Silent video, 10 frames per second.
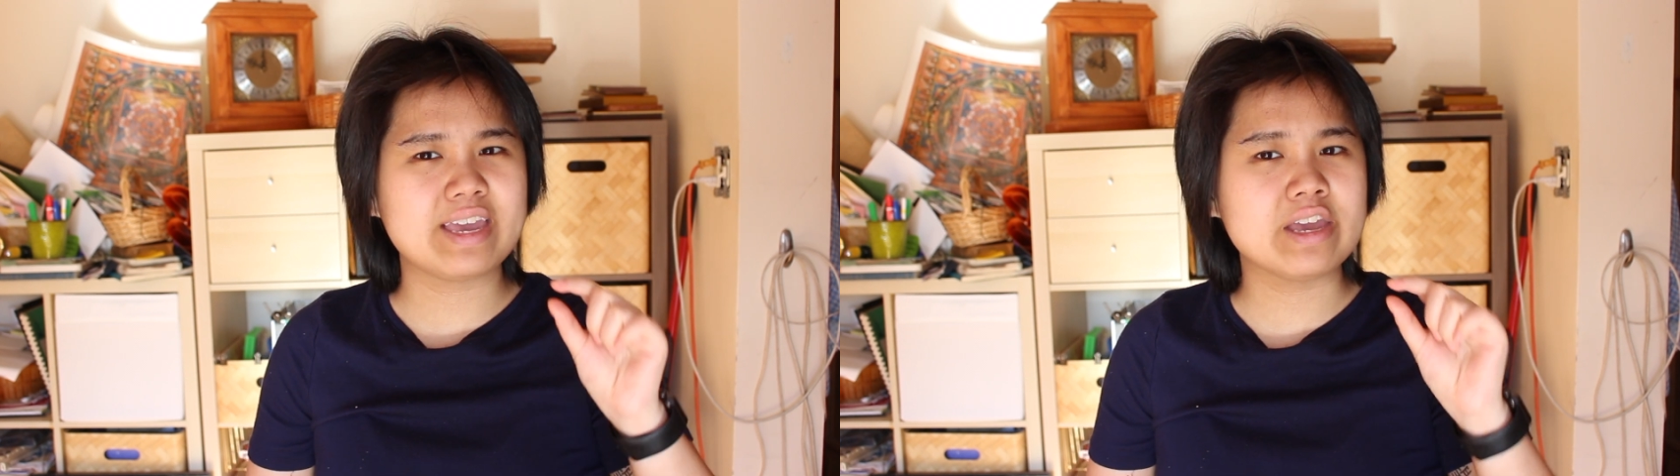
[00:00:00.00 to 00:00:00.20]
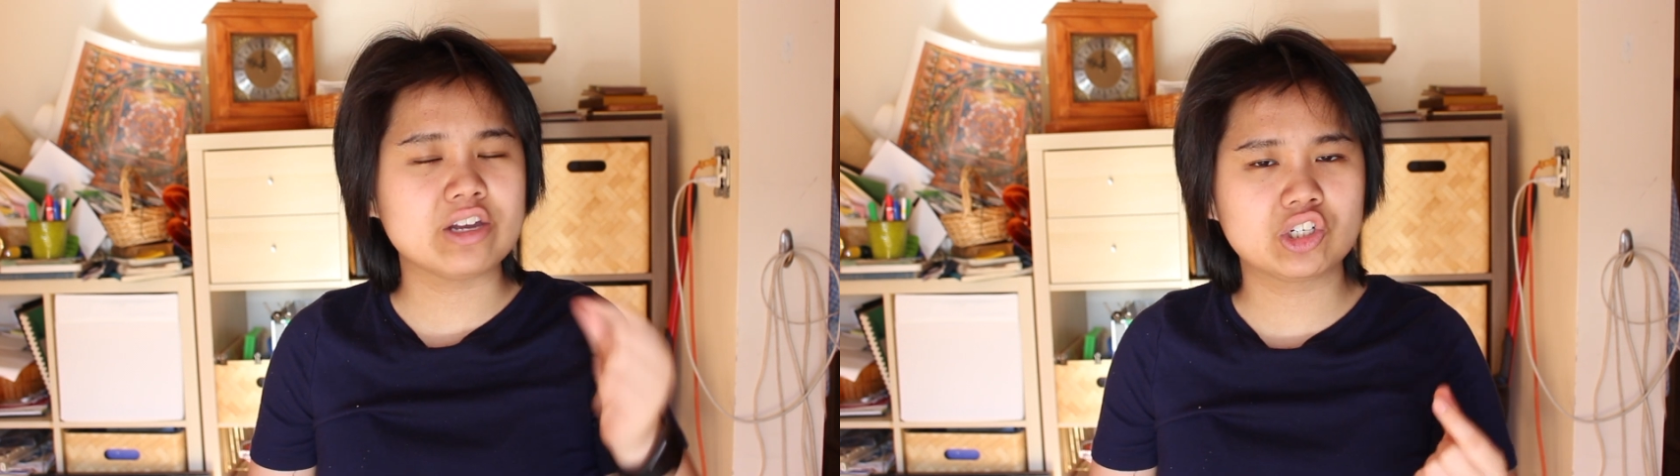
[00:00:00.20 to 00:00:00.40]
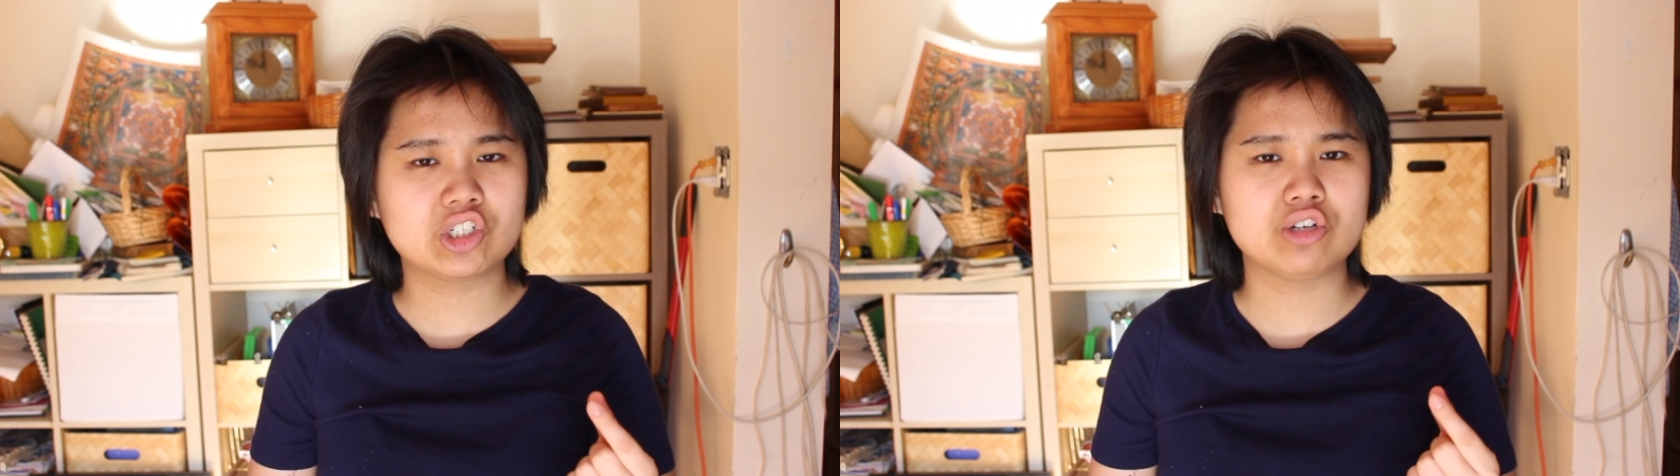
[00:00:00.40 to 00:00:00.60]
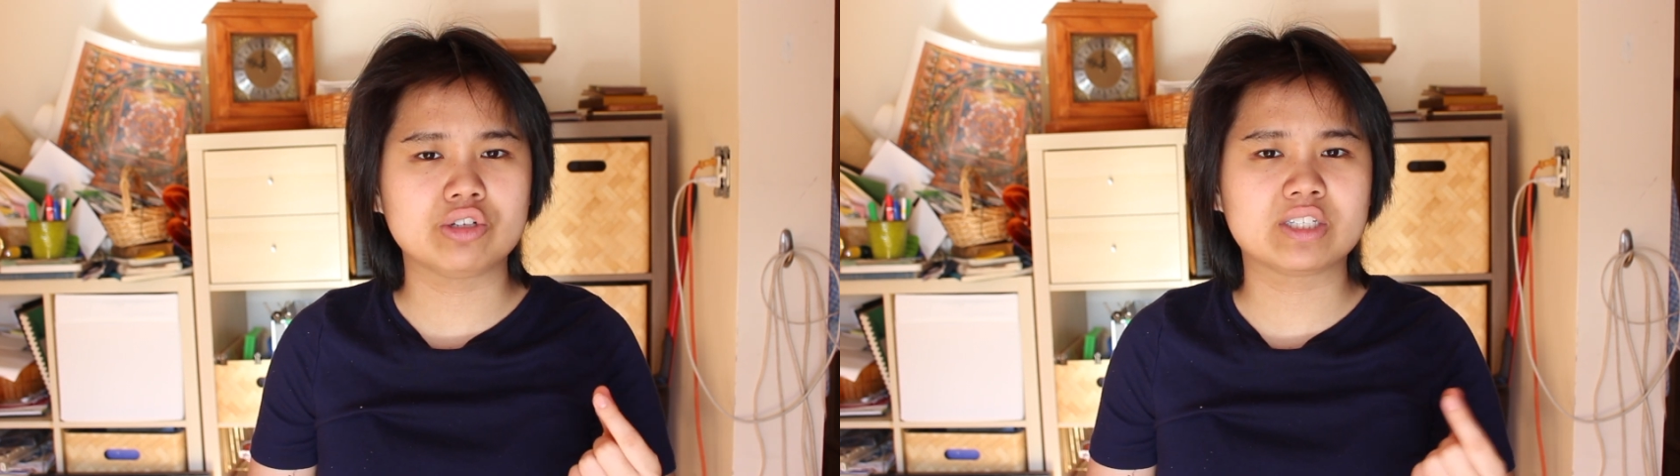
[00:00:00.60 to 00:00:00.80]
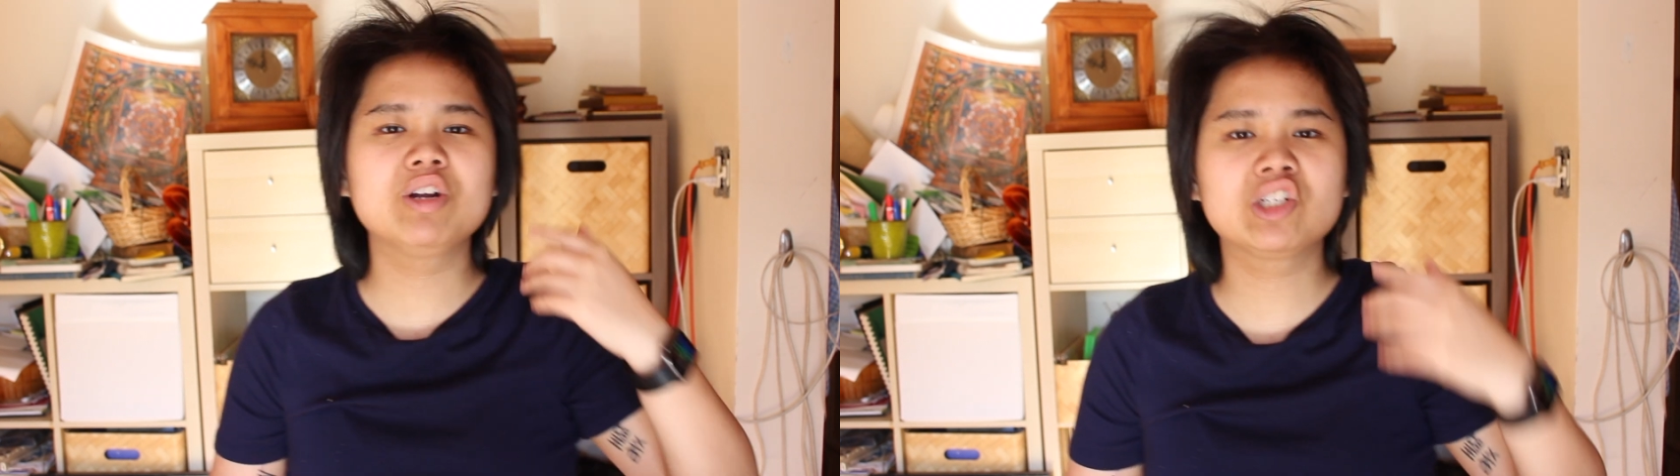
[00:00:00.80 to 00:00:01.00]

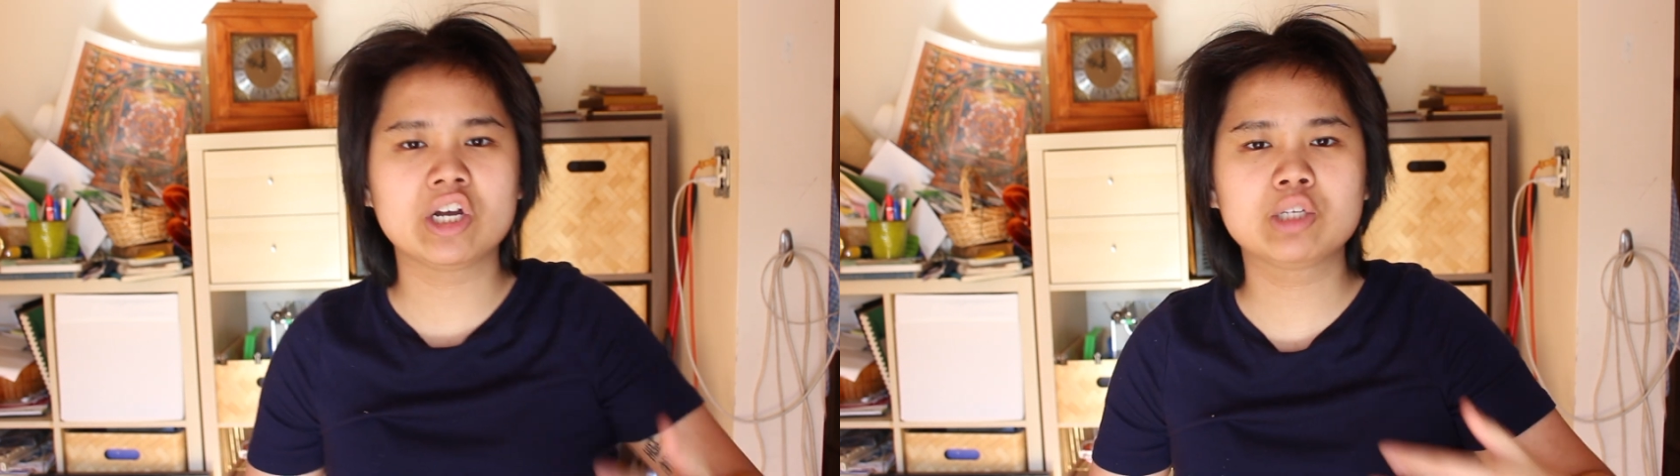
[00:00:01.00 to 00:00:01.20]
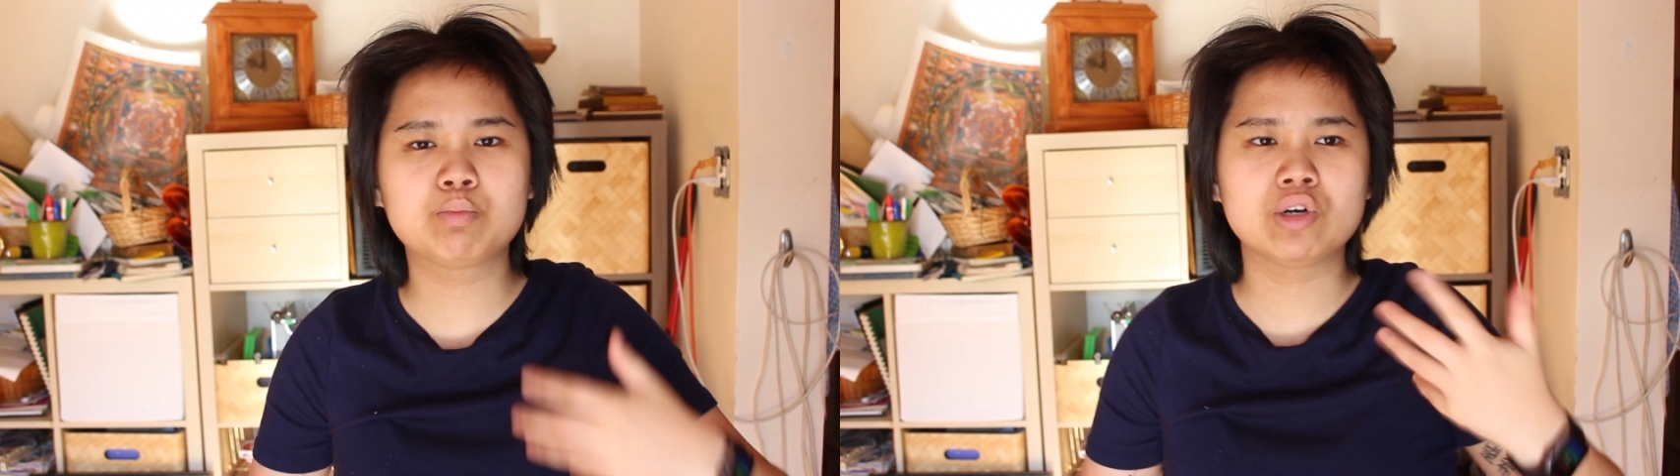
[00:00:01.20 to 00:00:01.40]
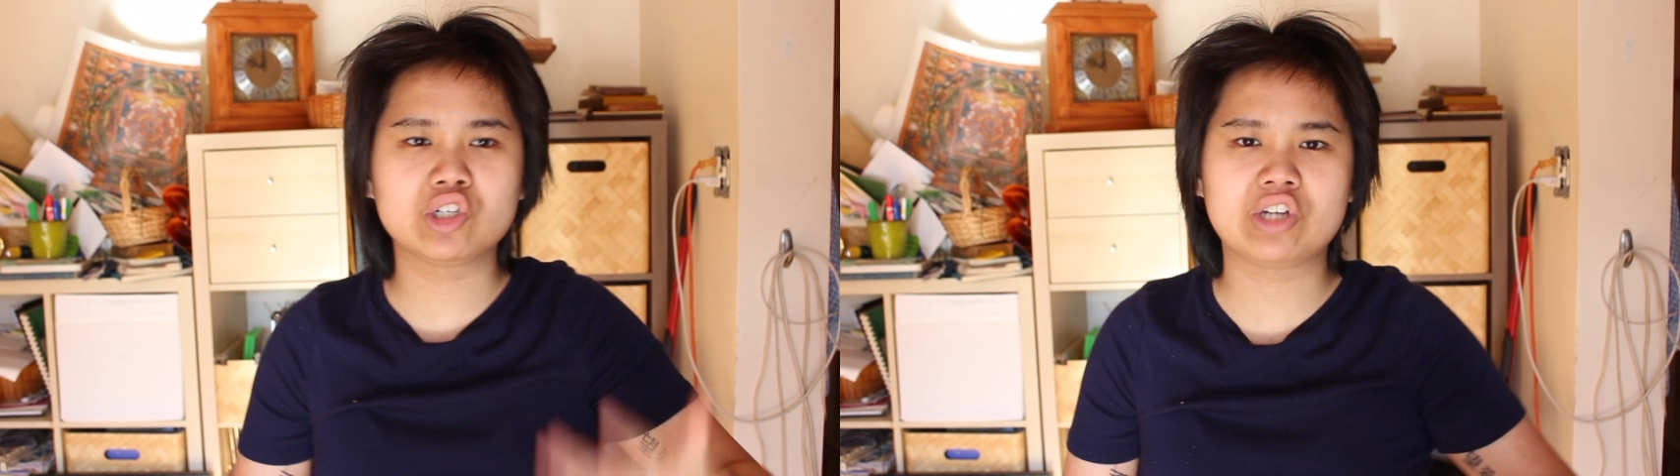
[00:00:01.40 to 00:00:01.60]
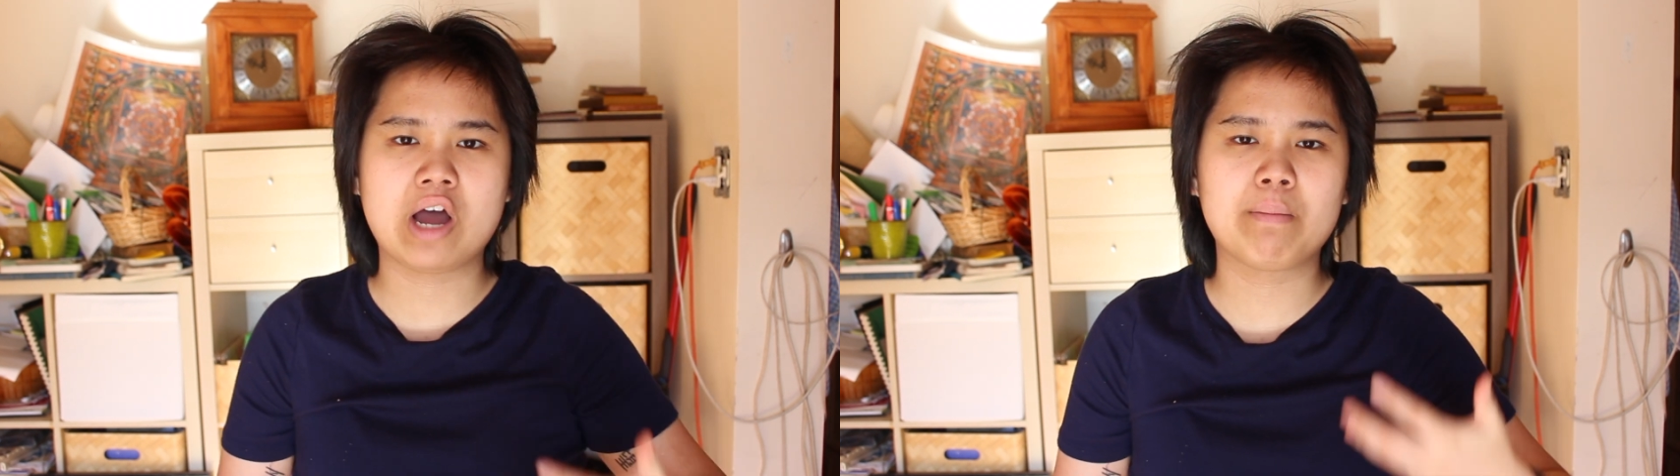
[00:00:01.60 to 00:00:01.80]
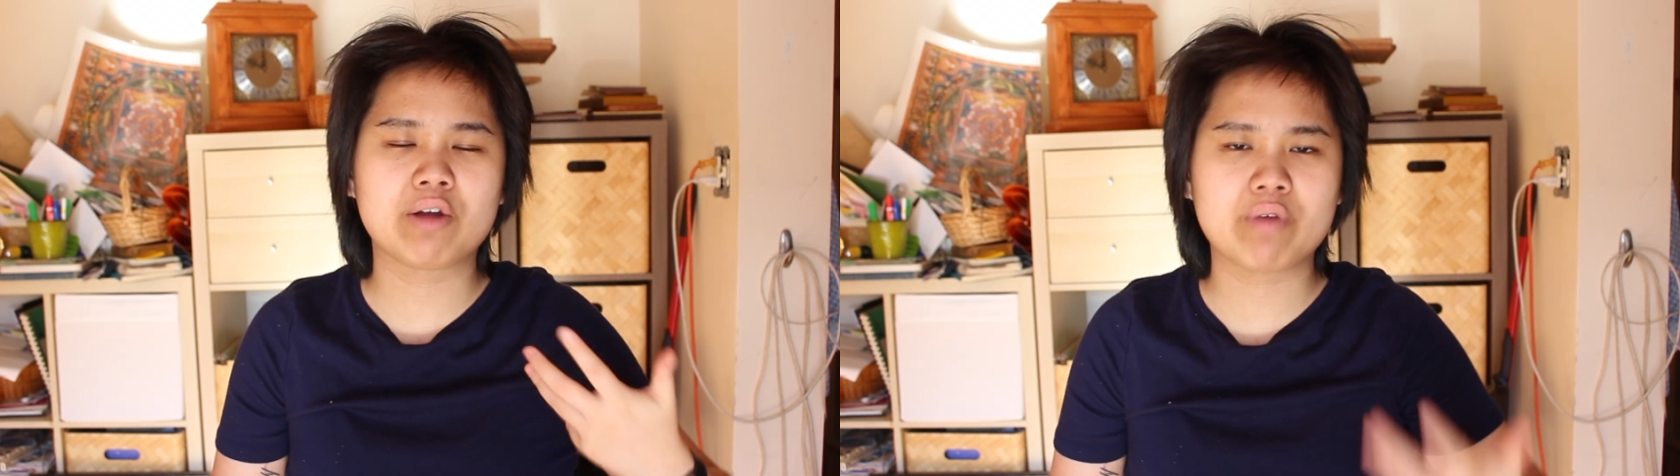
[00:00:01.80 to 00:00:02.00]
issues which does push
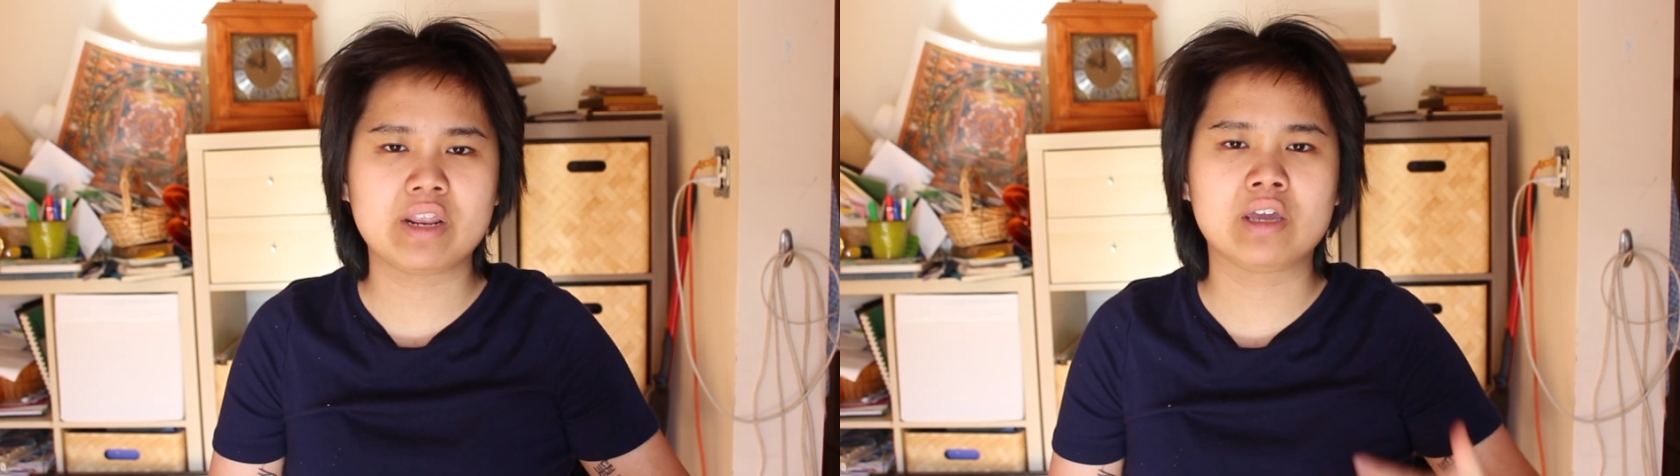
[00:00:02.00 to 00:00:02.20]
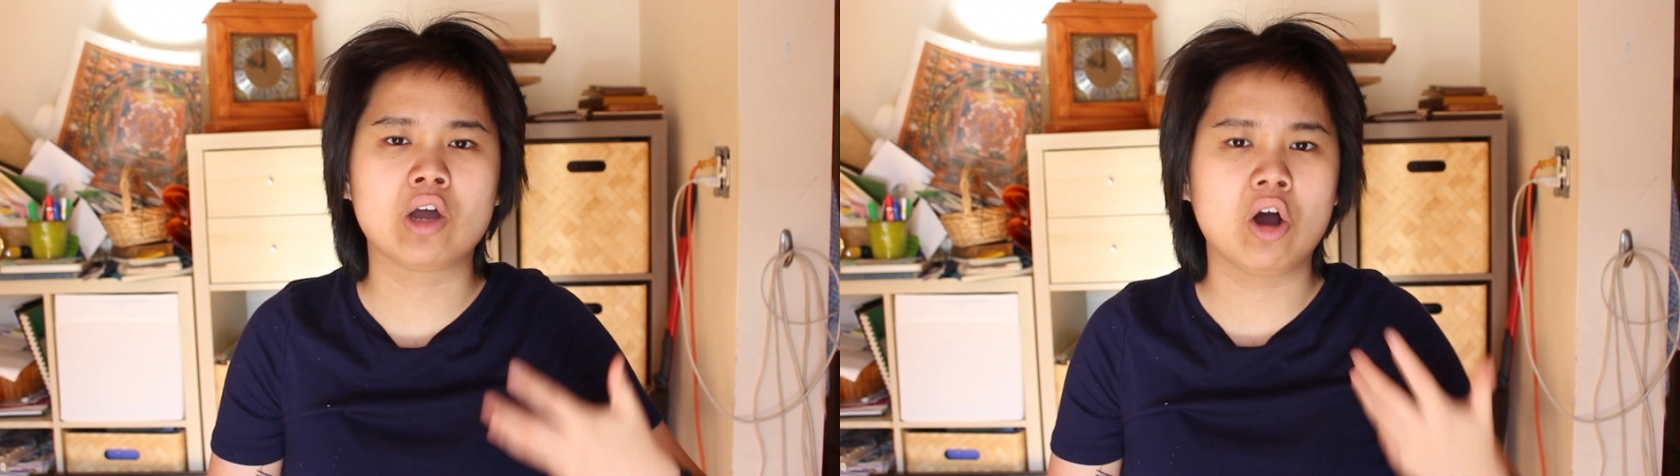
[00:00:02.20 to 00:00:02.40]
down my rating